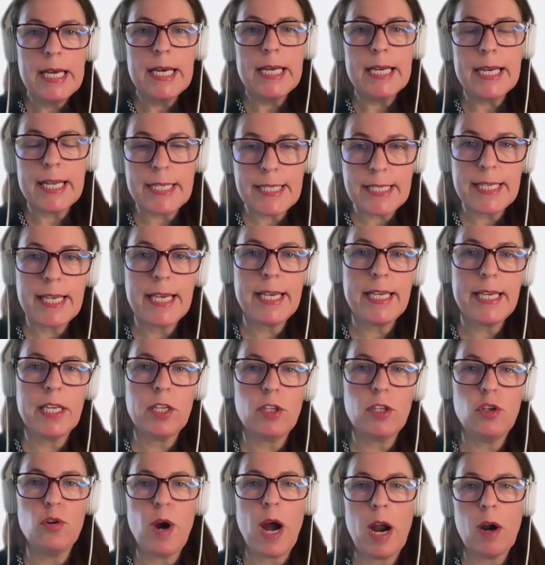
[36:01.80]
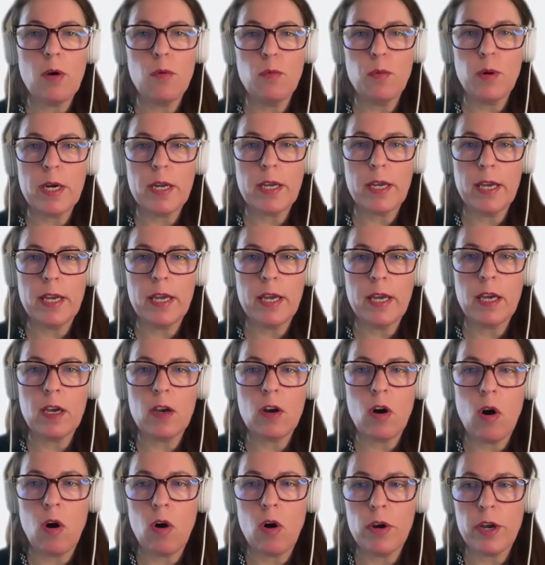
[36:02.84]
Let's say that you are working
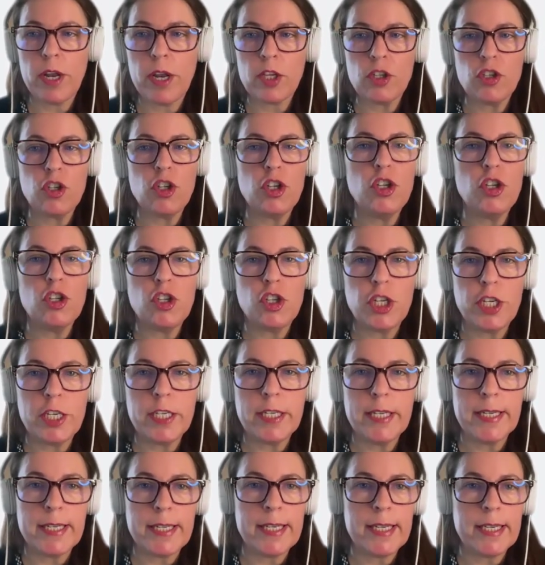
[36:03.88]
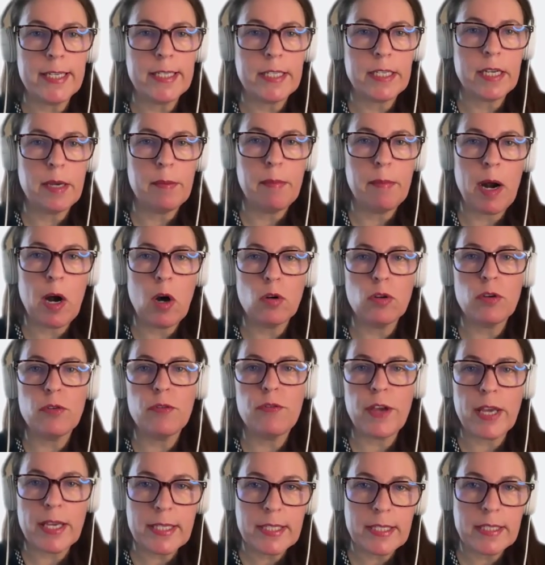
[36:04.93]
on a cheat sheet that is about
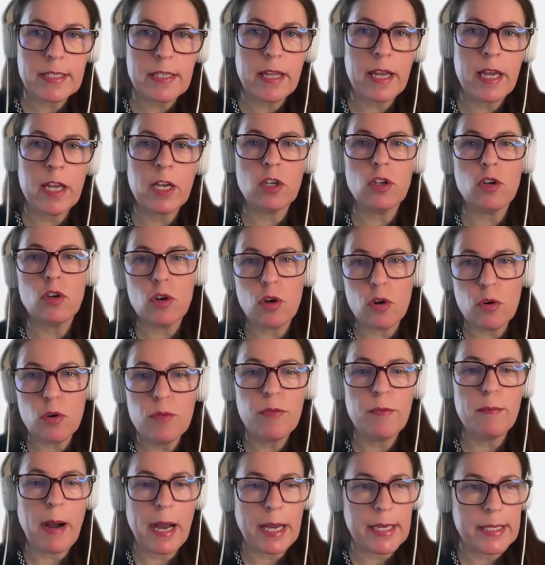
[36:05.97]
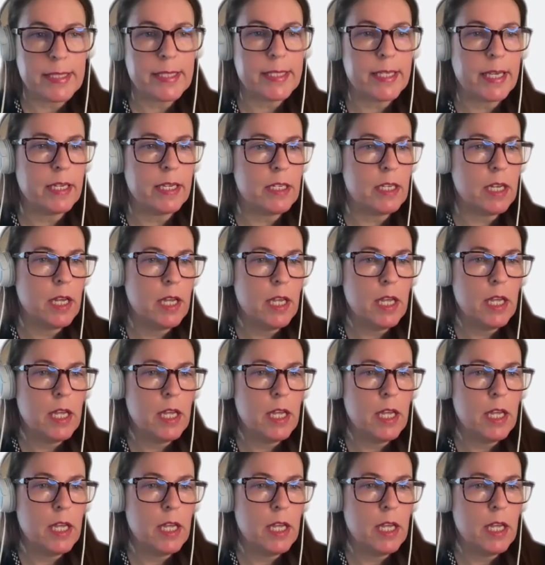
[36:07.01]
fixed and growth mindset.